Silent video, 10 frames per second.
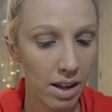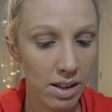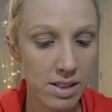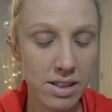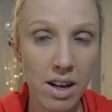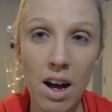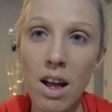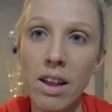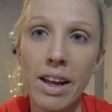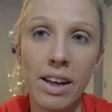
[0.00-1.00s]
It's
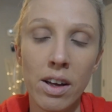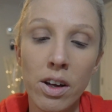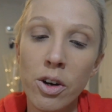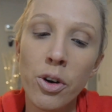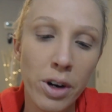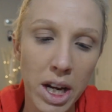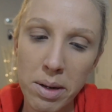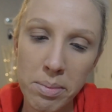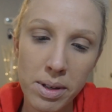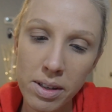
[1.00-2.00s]
not like a
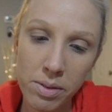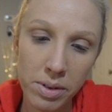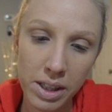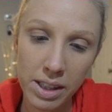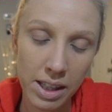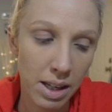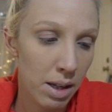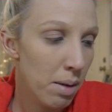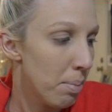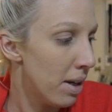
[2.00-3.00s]
cream
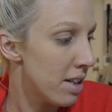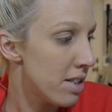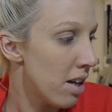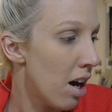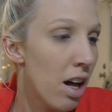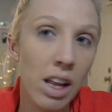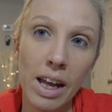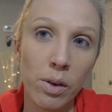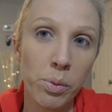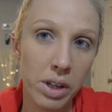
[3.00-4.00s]
really, but it's not
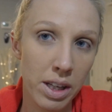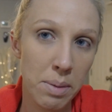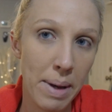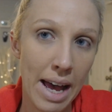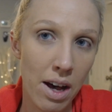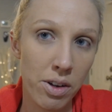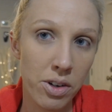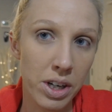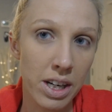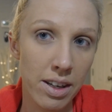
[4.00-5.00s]
like really
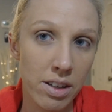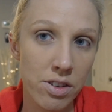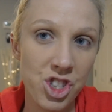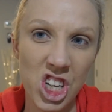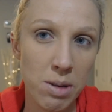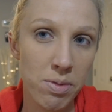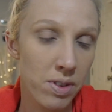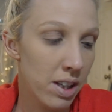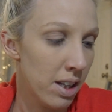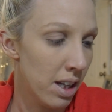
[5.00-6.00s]
powdery and cheap
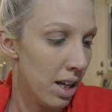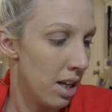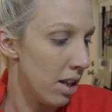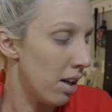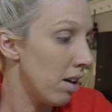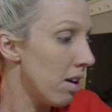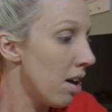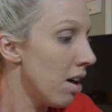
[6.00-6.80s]
feeling either.